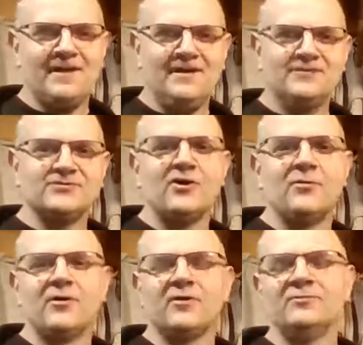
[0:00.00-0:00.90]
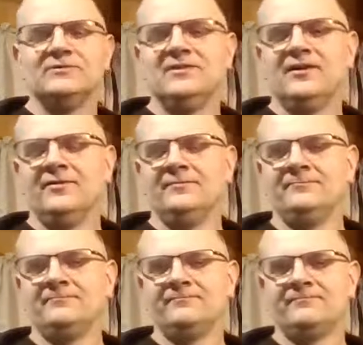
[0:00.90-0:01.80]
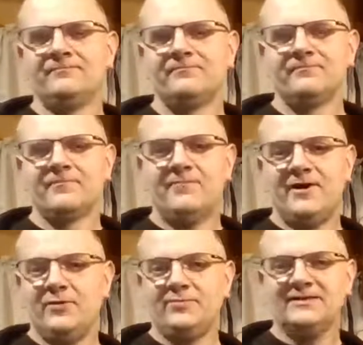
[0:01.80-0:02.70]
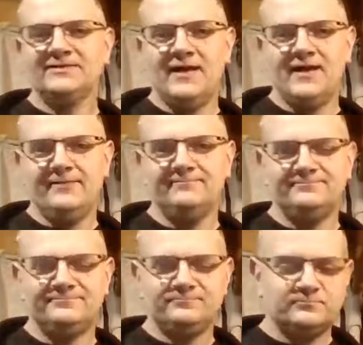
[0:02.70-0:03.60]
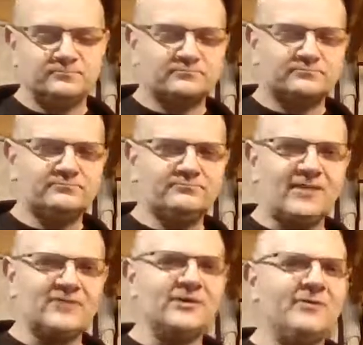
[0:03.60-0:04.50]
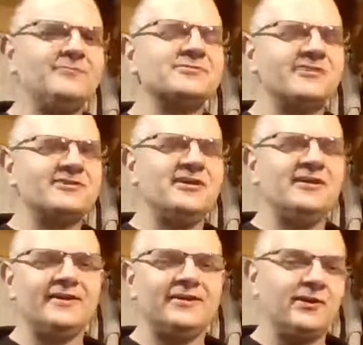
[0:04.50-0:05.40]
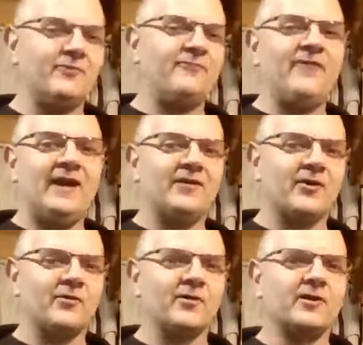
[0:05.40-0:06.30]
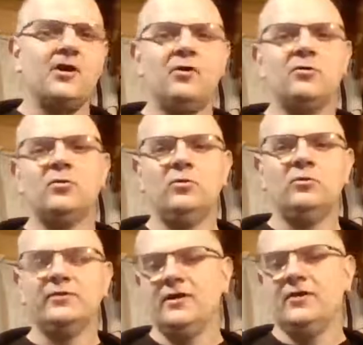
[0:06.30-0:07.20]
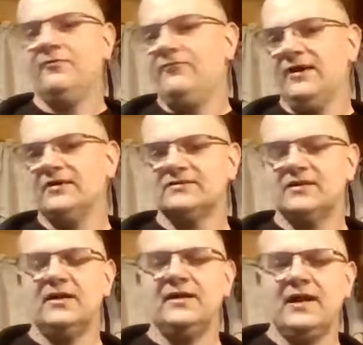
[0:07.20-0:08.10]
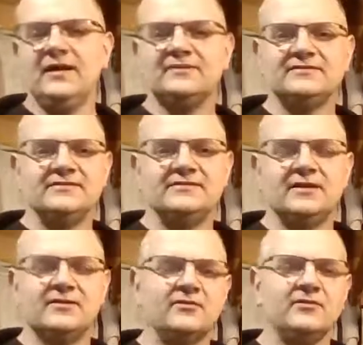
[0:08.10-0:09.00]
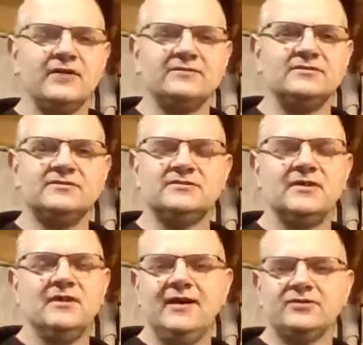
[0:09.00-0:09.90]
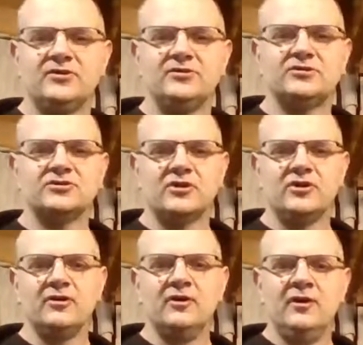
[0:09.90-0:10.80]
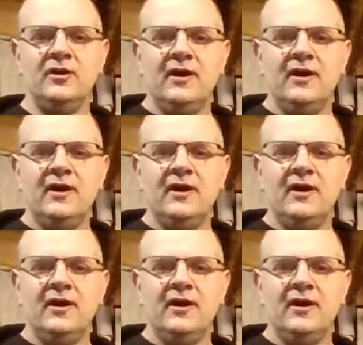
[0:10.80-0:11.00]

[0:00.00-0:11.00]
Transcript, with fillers: his artwork was done by No Brakes Nate. So it was originally like you know fan artwork. Oh, cool! You know, a fan designed that. That's his sticker. That's his. That's on his shirt.